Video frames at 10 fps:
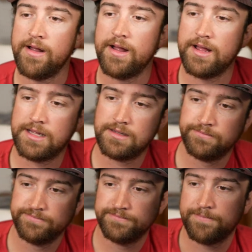
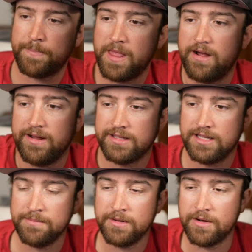All right,
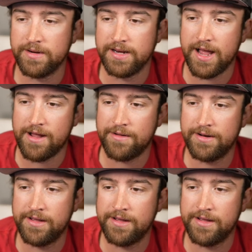keep going down.